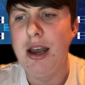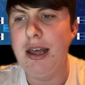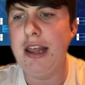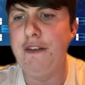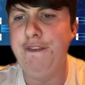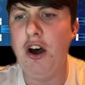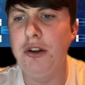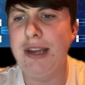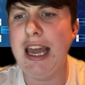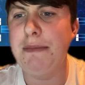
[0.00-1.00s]
And then the
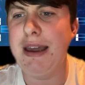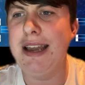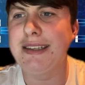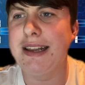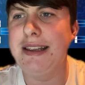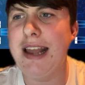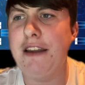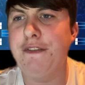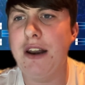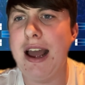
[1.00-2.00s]
final game is
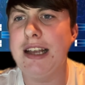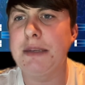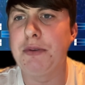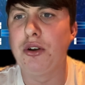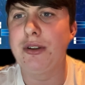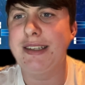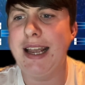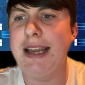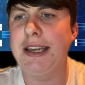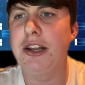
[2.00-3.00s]
Nathan Aspinall
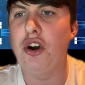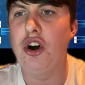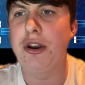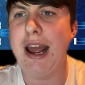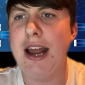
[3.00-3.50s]
taking on